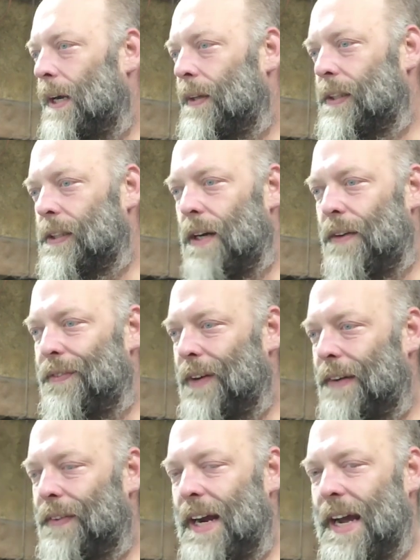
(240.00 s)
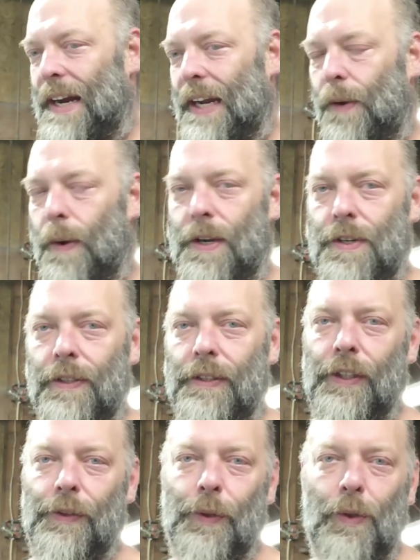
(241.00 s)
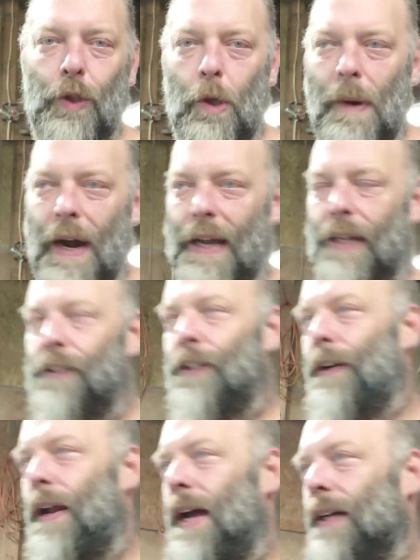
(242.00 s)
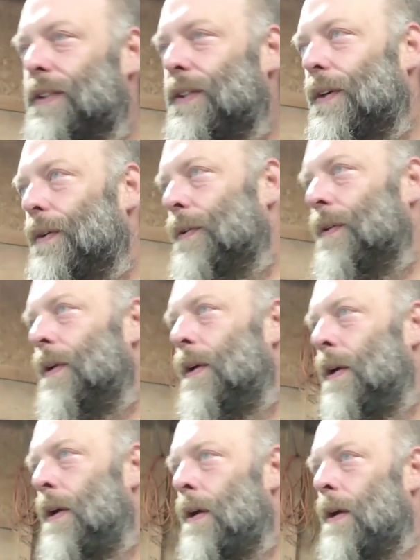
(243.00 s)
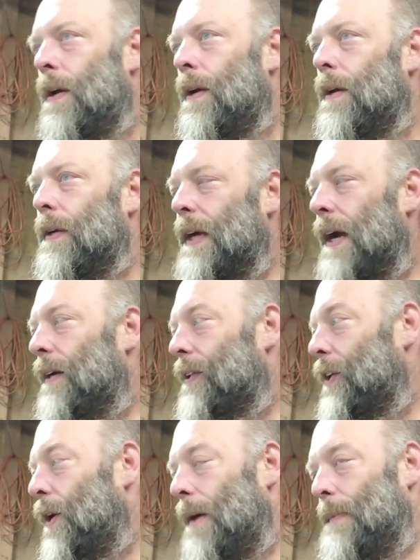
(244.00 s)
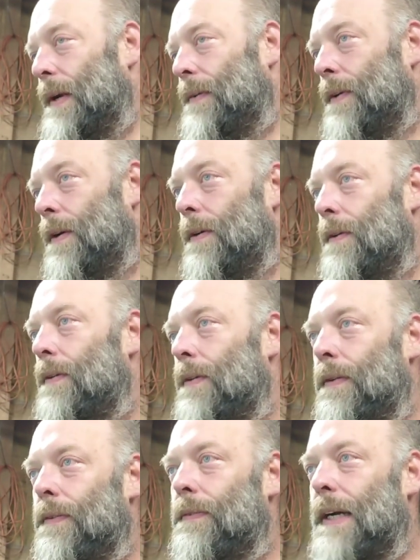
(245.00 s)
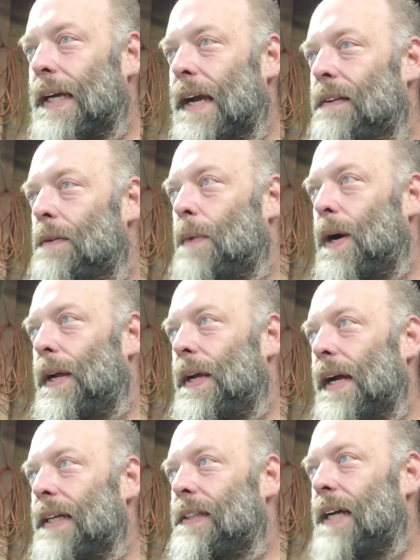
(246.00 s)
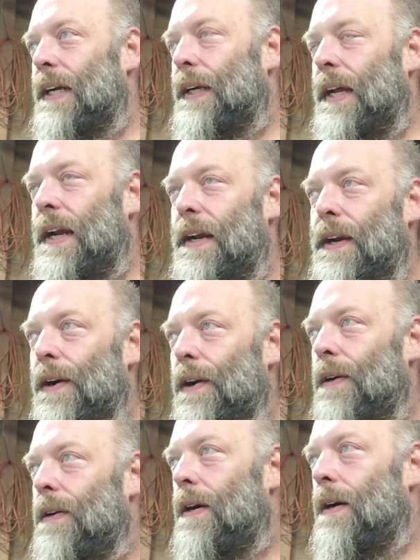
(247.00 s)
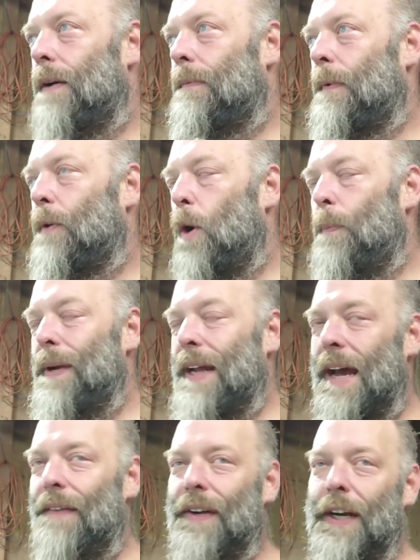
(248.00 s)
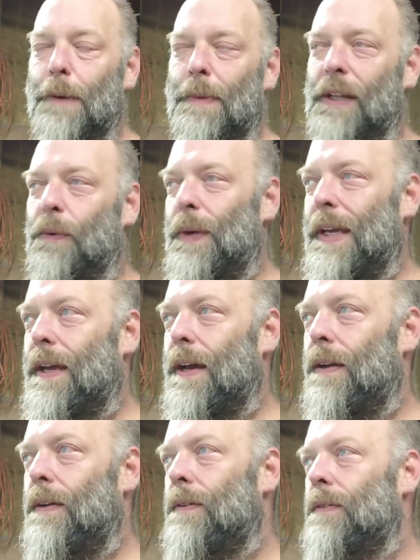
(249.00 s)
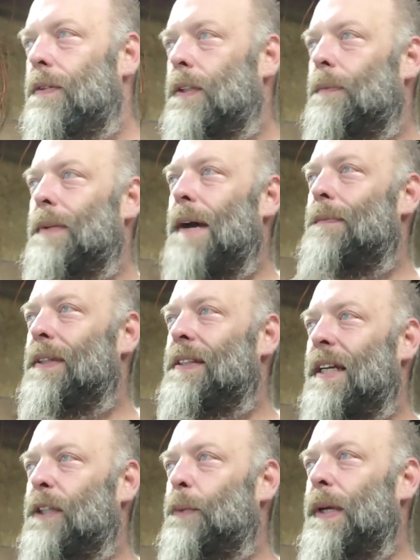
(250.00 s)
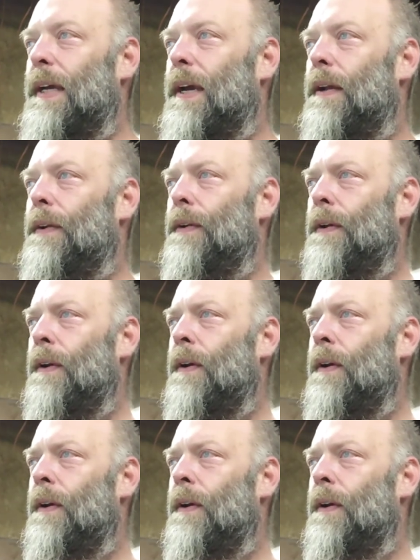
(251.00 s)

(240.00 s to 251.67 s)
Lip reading: me all the stuff whenever I had any questions. He was real cool about answering that. So, yeah, so, I mean, I gave him the money. I just got to get it here. I'm hoping to have it here by the weekend, sometime this next weekend.